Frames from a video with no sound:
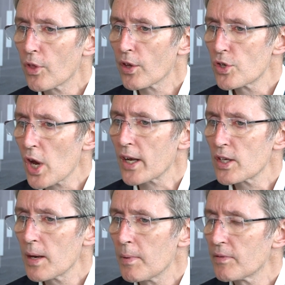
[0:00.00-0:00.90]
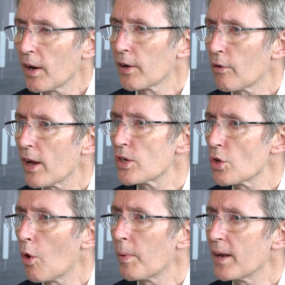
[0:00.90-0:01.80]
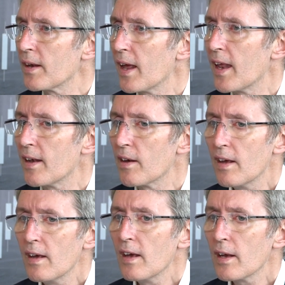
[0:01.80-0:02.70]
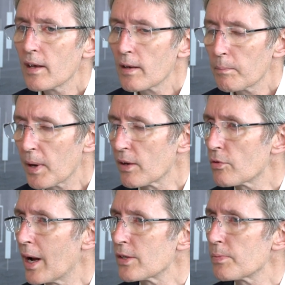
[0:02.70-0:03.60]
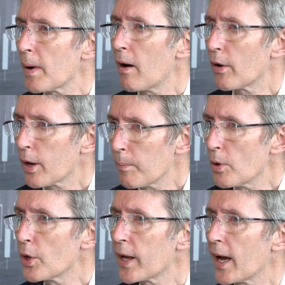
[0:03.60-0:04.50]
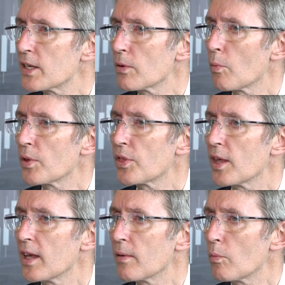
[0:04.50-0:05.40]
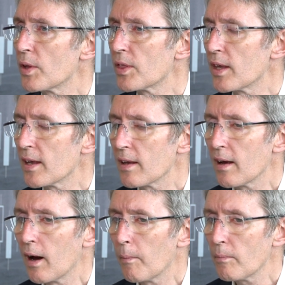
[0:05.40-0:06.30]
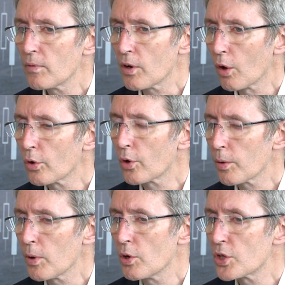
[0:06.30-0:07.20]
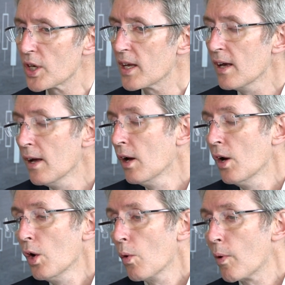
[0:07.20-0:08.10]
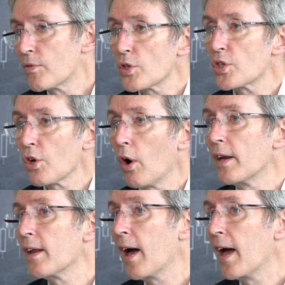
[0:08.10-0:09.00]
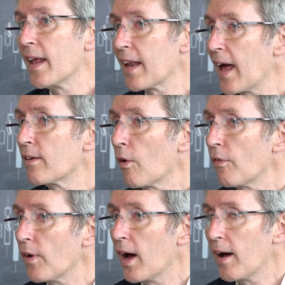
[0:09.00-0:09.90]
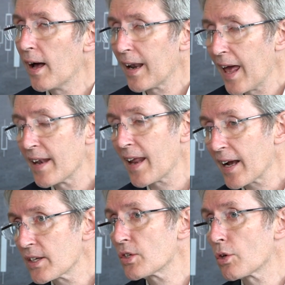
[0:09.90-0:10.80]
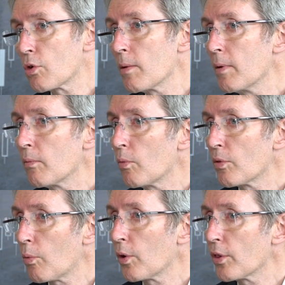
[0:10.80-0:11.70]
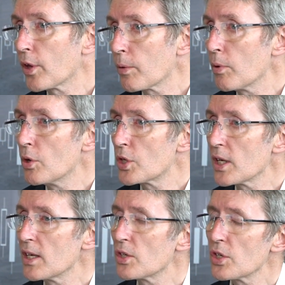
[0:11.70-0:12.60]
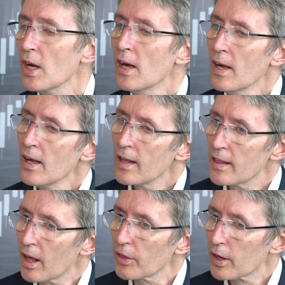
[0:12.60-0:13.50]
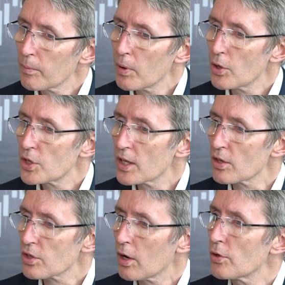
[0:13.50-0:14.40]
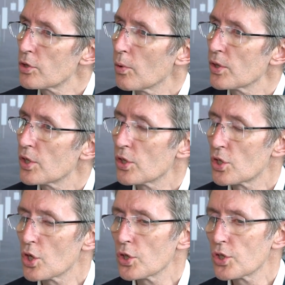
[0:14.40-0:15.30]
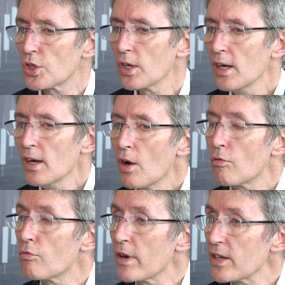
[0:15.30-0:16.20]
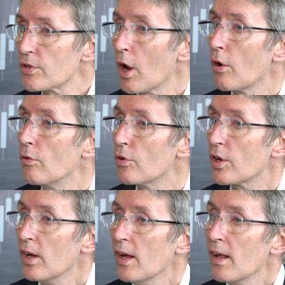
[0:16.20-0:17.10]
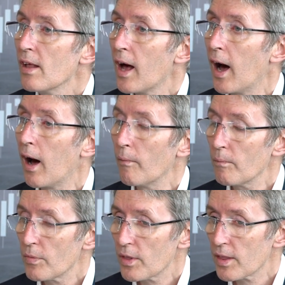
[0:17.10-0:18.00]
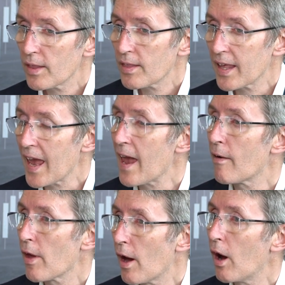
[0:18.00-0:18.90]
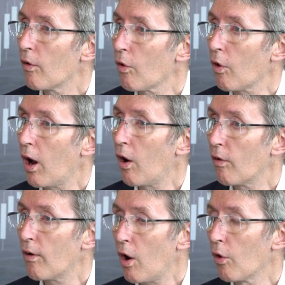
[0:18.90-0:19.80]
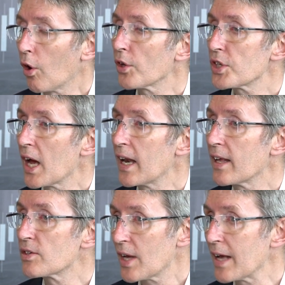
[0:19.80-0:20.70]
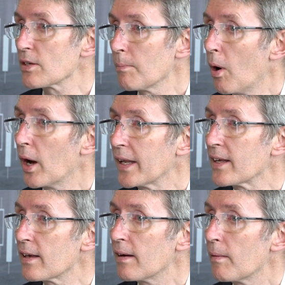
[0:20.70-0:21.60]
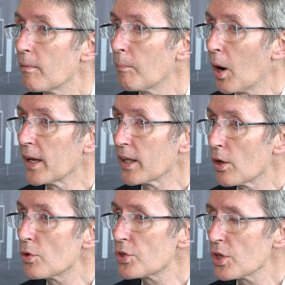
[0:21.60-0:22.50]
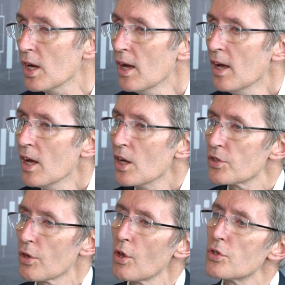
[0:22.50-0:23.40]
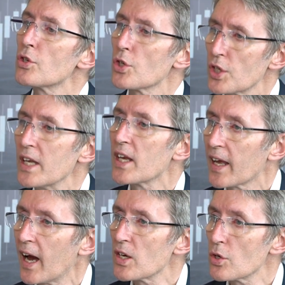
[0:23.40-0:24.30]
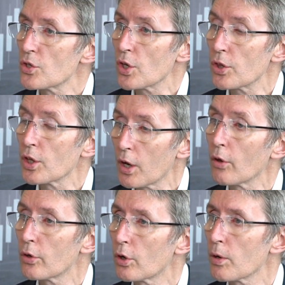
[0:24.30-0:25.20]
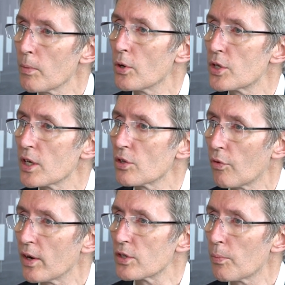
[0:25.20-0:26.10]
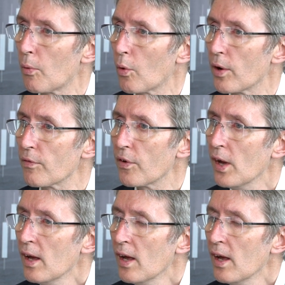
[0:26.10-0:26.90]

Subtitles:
The Czech team have done a great job in being transparent, communicating with the local community. We've just signed a land access agreement with one of the communities. The other community that's close to us has just rezoned the area on our tailings as a mining use. So those are just indications that the local community is very supportive.